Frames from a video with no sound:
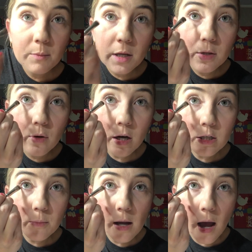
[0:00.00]
I'm going to do it under
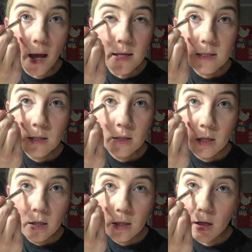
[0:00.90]
my eyes.
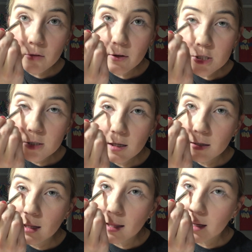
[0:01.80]
Y'all, eventually I'll
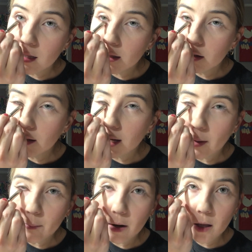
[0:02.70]
get like a little
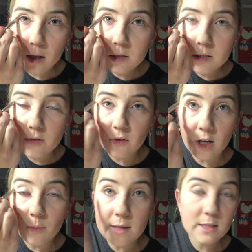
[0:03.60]
camera to
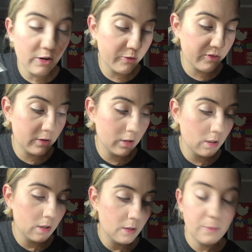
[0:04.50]
video myself
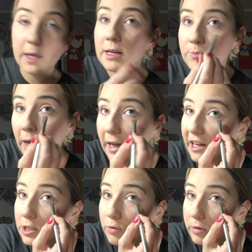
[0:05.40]
because my
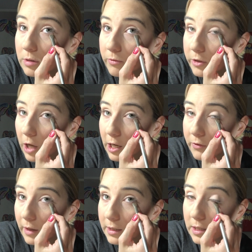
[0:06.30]
actual
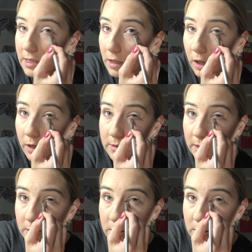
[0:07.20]
photography, like DSLR, is like,